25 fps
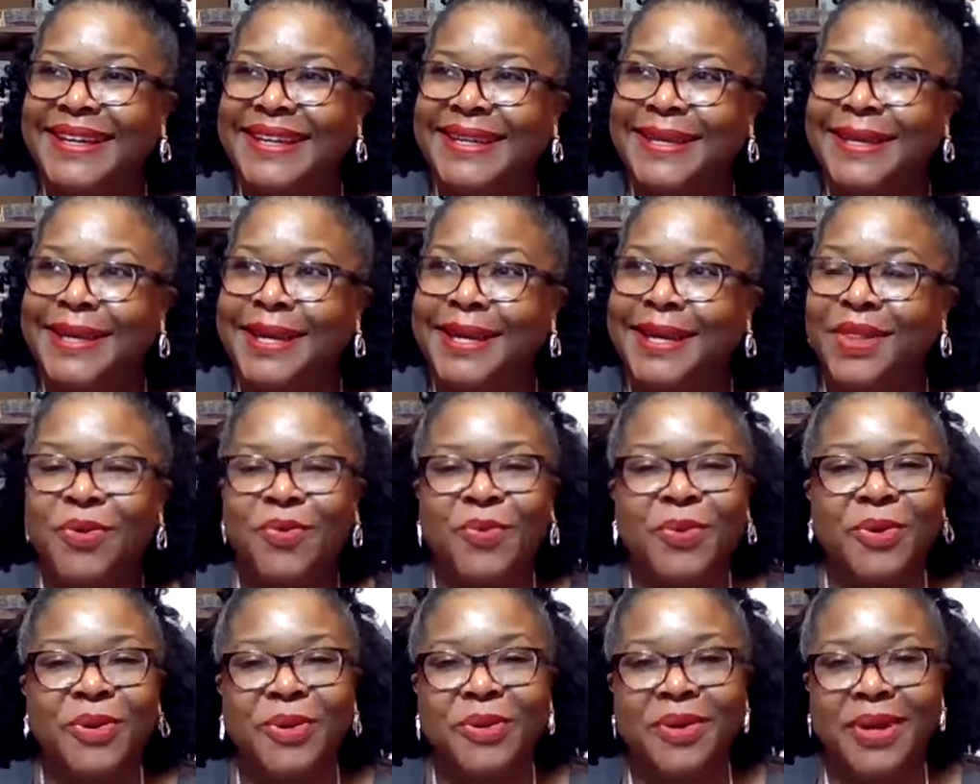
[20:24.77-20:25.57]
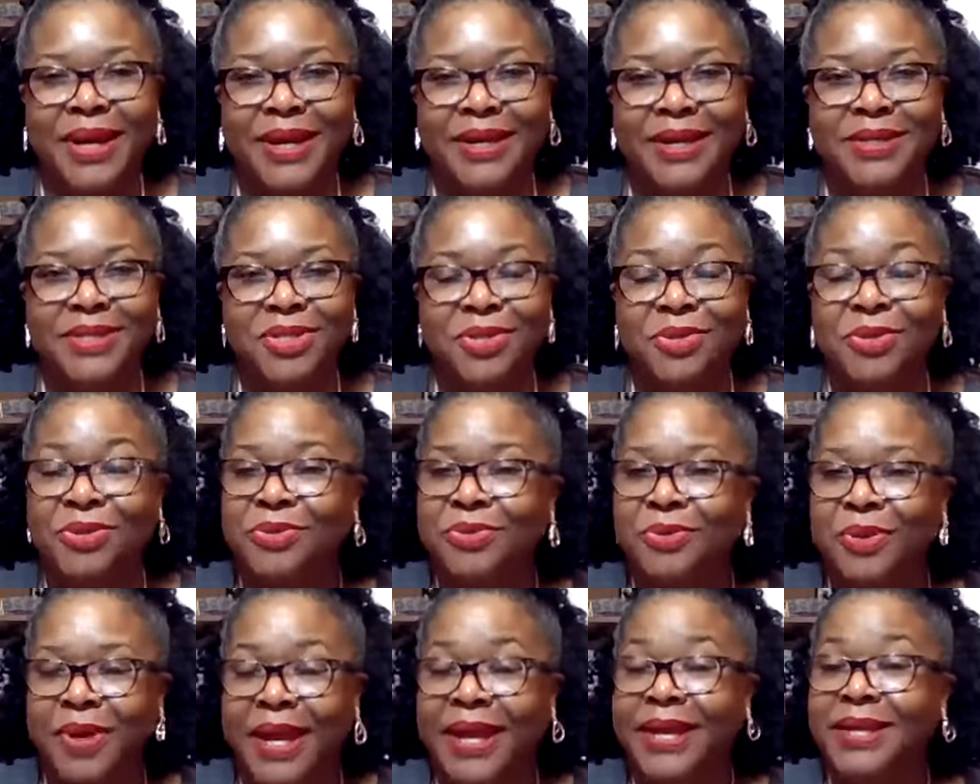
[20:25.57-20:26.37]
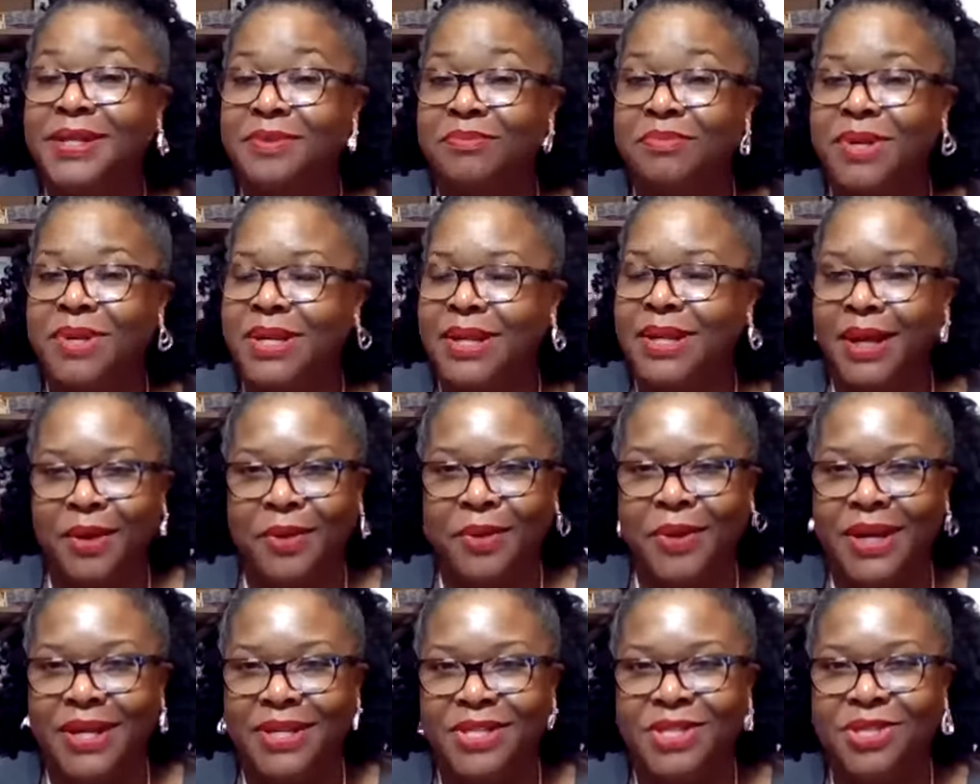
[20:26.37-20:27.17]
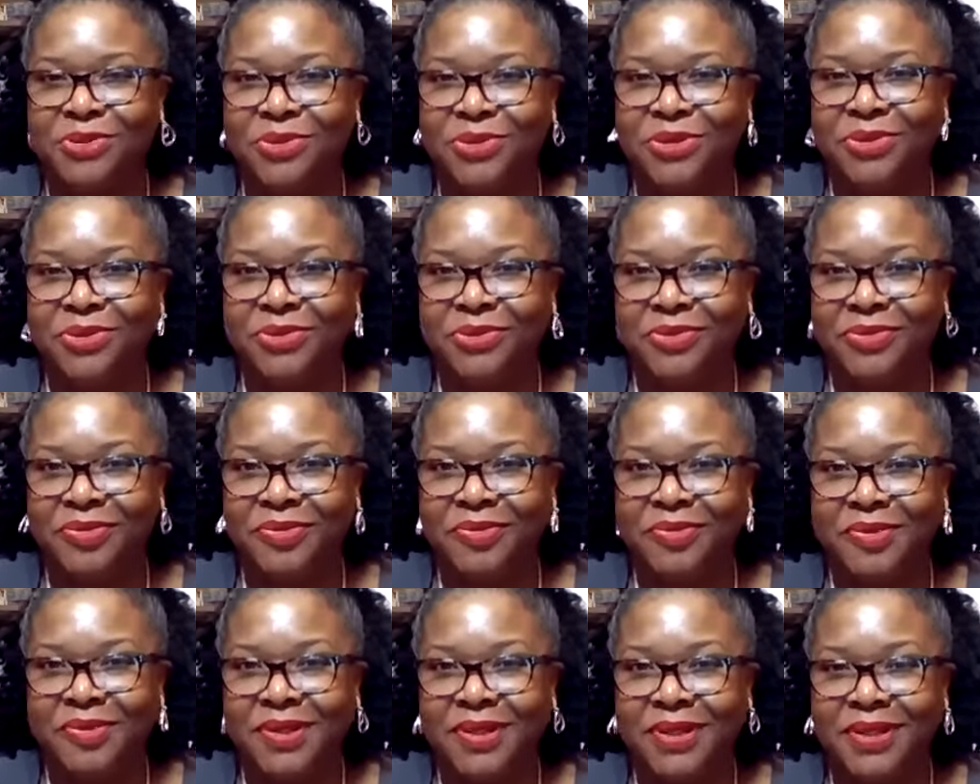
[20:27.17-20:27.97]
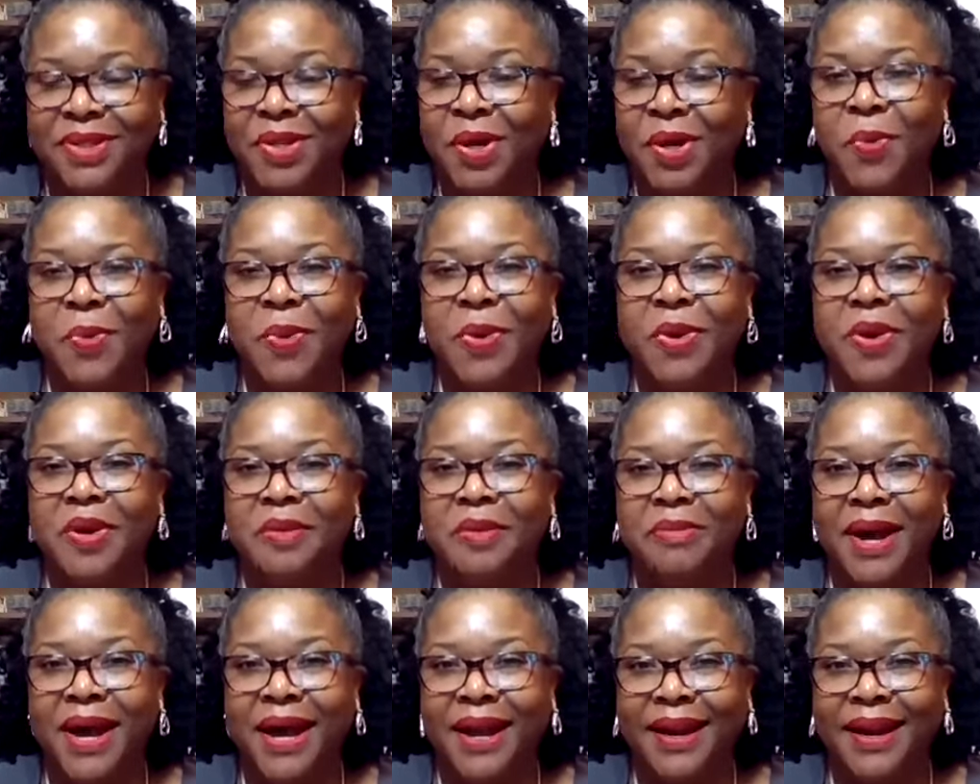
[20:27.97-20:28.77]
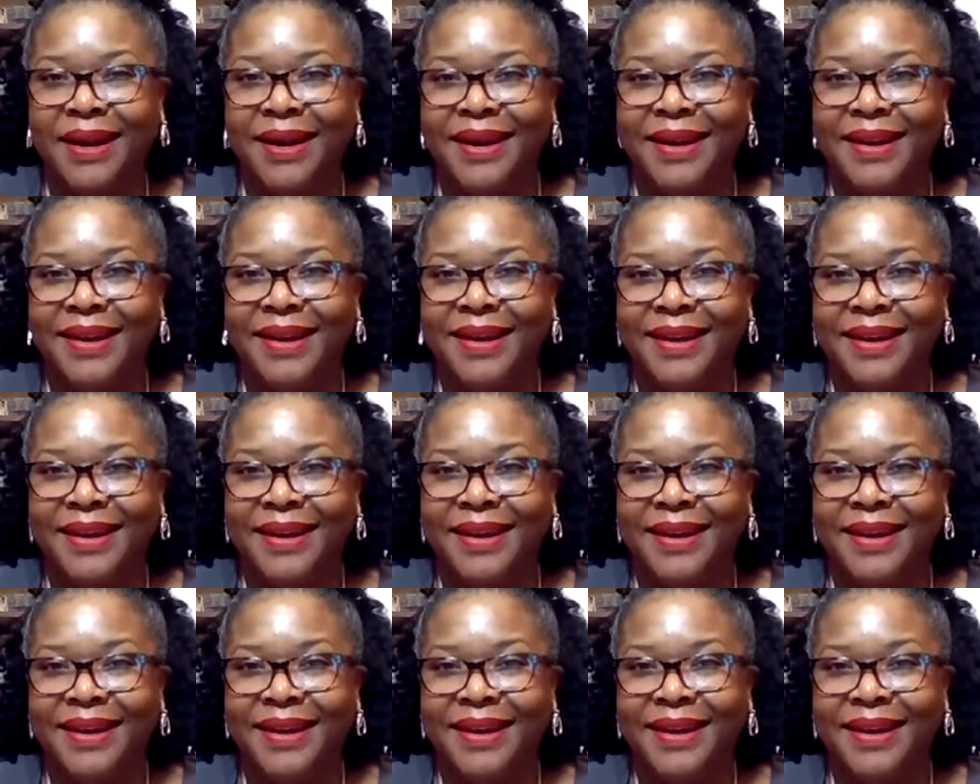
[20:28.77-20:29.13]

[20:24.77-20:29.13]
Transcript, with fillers: yeah, the world hates you, hates me, they'll hate you too. Don't worry about it.